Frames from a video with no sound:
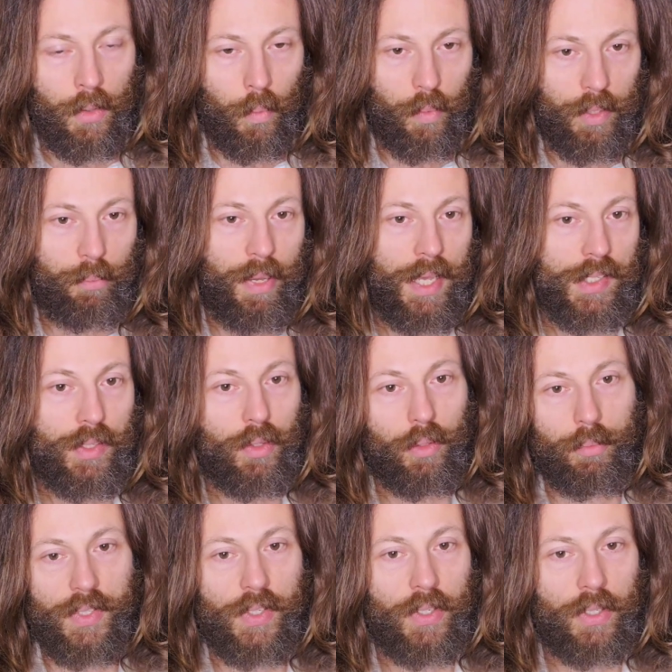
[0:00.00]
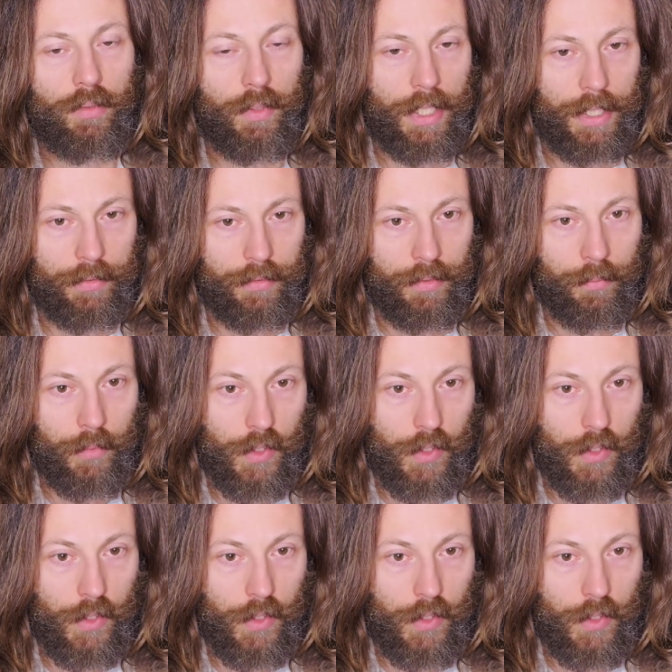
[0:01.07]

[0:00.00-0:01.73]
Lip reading: we best observe light.